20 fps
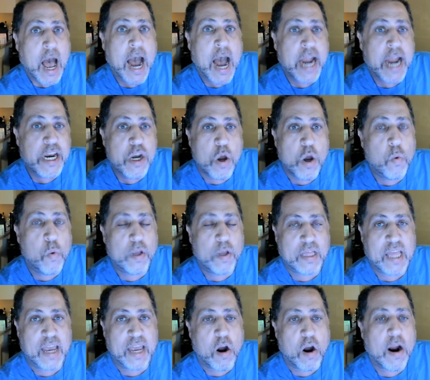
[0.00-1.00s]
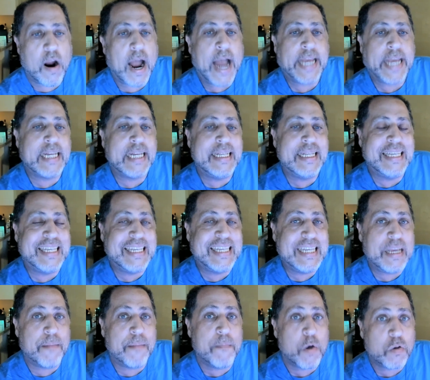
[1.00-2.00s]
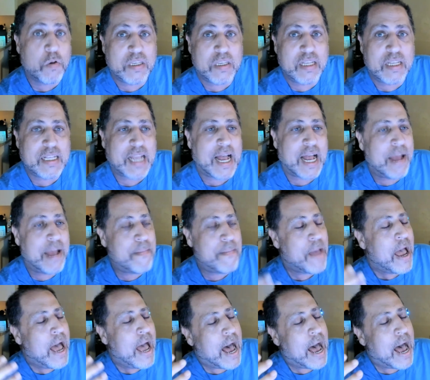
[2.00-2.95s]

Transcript: I know what they are. I can see, most of the time,